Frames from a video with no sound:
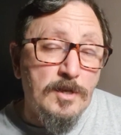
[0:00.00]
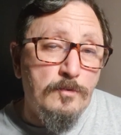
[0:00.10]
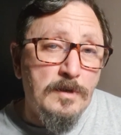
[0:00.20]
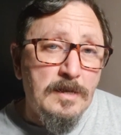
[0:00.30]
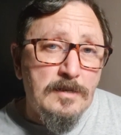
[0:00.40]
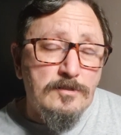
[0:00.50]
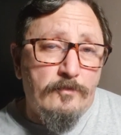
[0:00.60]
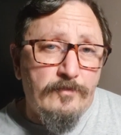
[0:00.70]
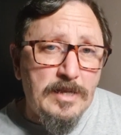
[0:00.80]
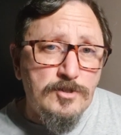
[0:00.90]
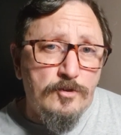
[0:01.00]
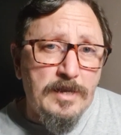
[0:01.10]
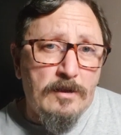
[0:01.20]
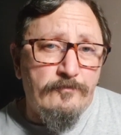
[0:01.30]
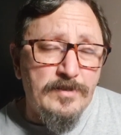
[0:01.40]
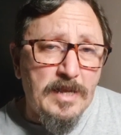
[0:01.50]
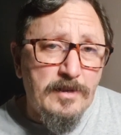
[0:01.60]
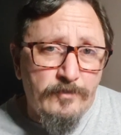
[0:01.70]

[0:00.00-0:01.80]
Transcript: So don't forget to look out for that.